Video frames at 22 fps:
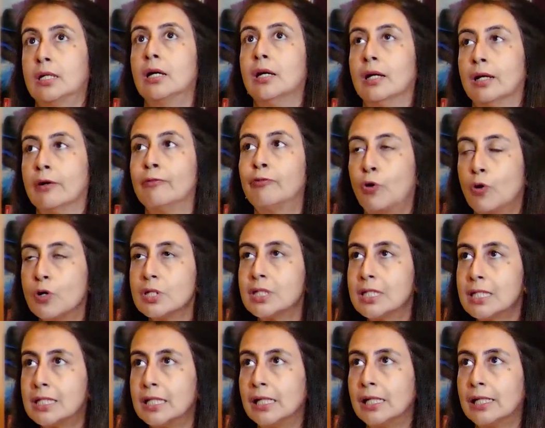Of course,
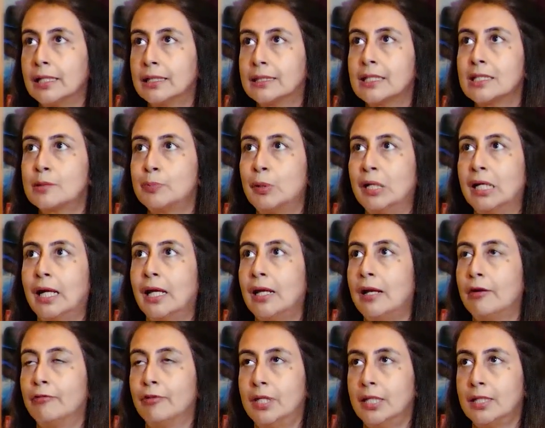they still exist, but
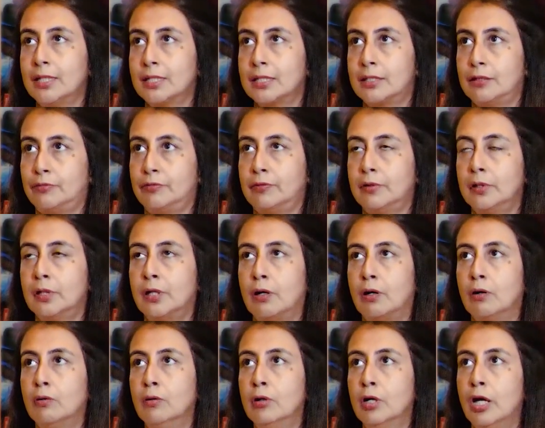again, everything is different
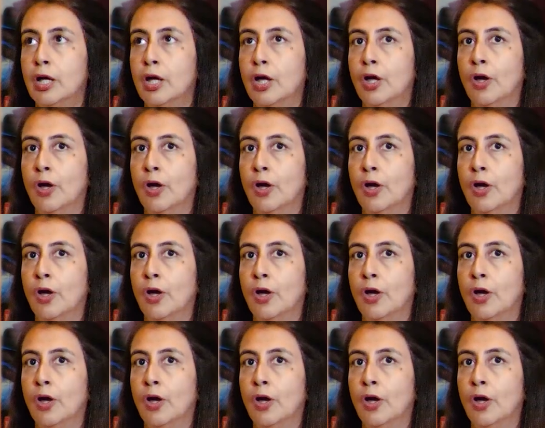now.